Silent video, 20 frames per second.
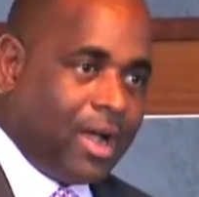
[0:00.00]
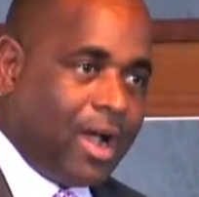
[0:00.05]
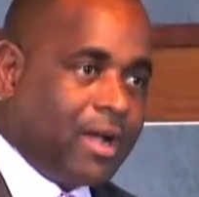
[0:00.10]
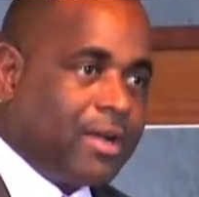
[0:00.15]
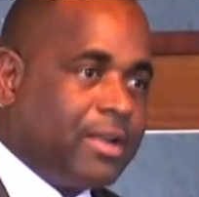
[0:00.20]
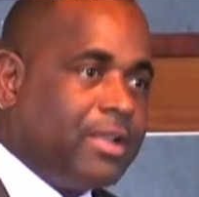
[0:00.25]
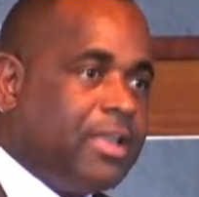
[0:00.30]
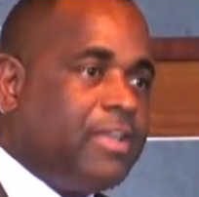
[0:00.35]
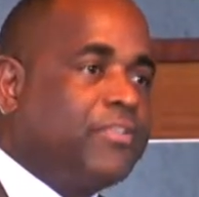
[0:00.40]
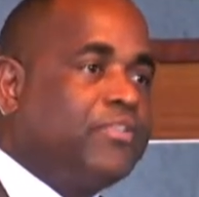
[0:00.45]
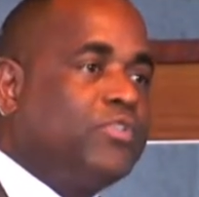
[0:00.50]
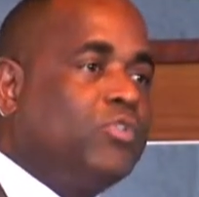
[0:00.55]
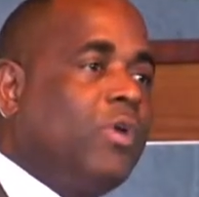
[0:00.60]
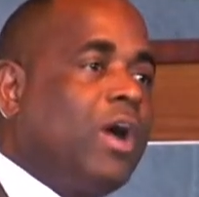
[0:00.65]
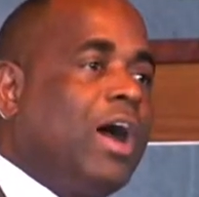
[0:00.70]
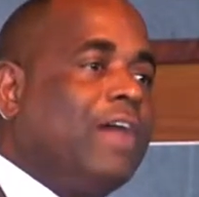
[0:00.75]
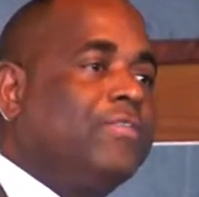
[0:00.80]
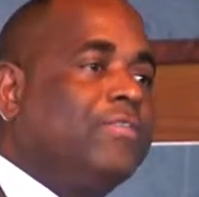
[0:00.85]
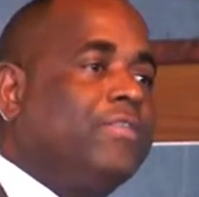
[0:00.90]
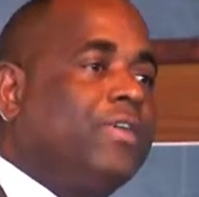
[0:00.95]
And if
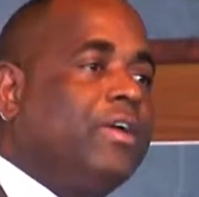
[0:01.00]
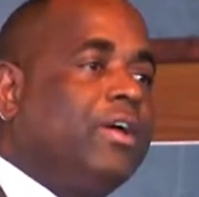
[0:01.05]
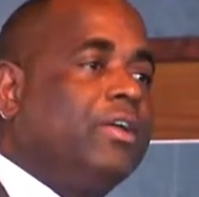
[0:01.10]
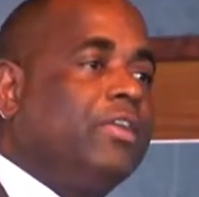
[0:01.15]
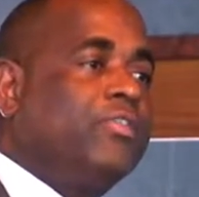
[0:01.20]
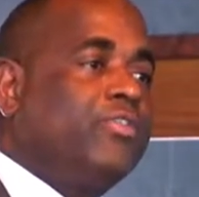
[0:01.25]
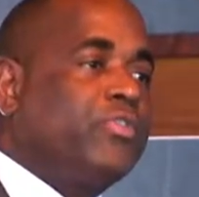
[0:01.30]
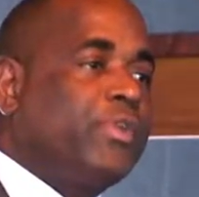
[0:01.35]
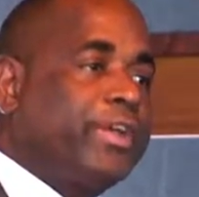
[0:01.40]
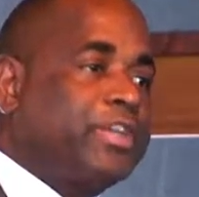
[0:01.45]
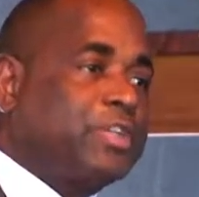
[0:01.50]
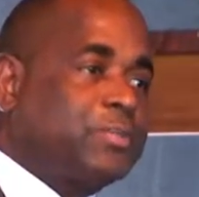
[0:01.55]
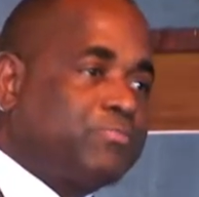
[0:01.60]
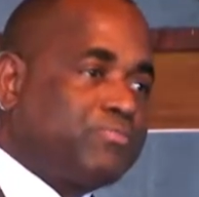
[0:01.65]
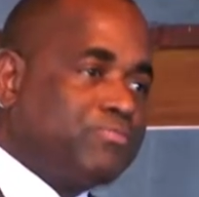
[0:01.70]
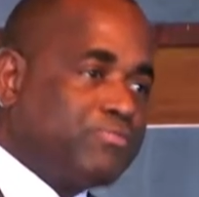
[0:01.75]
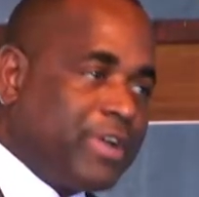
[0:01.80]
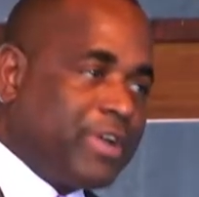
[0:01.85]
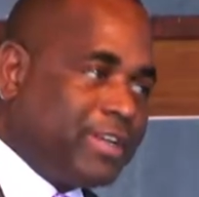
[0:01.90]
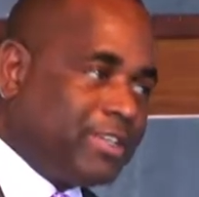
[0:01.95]
you have, if you're
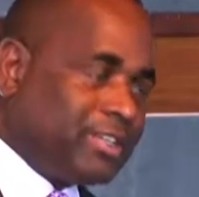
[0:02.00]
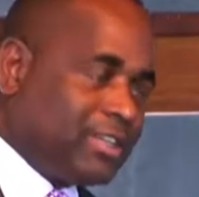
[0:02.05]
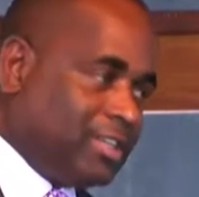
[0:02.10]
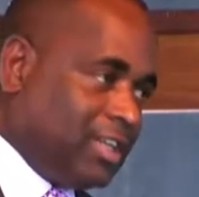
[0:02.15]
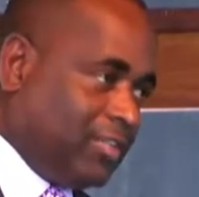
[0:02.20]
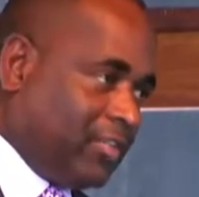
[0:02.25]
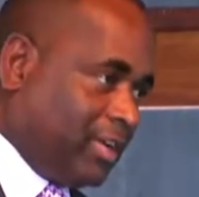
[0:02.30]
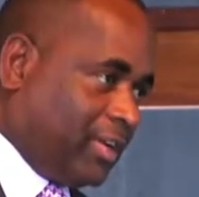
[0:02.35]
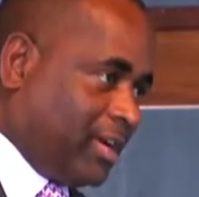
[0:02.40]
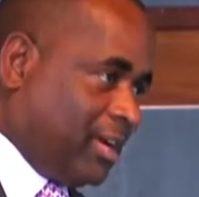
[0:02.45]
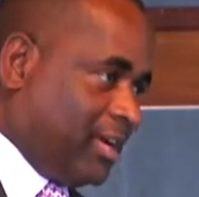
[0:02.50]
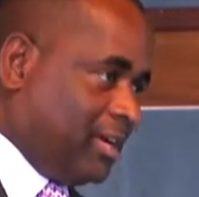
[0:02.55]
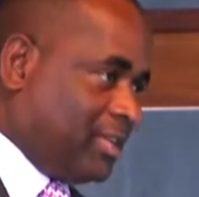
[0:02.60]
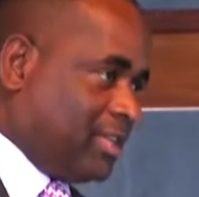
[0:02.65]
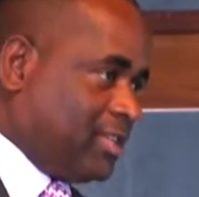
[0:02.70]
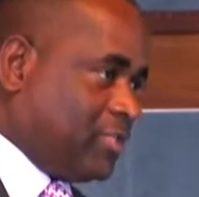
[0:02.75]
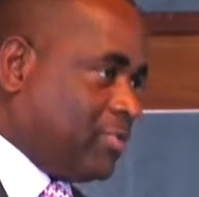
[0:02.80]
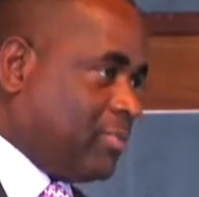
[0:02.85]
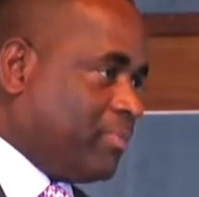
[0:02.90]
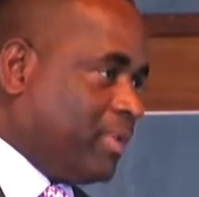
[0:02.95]
experiencing
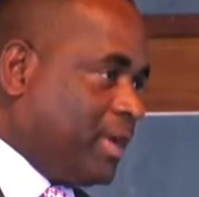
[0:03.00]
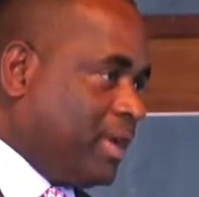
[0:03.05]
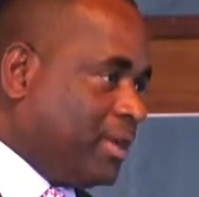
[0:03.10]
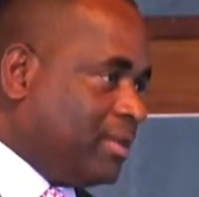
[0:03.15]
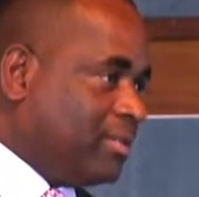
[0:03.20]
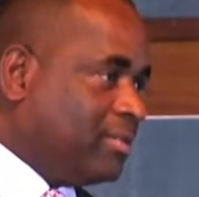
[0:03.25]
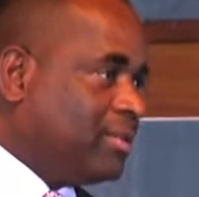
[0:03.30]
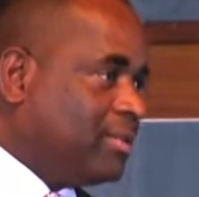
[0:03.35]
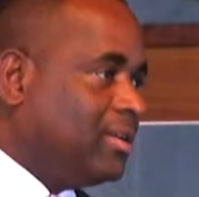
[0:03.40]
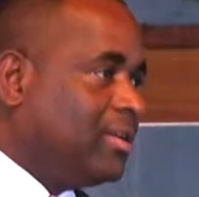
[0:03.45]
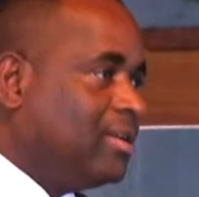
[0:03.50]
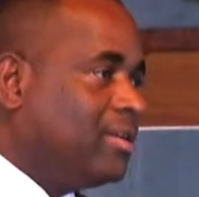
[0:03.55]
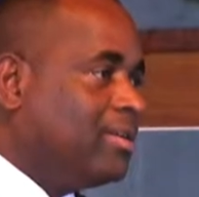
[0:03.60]
difficulties in repaying,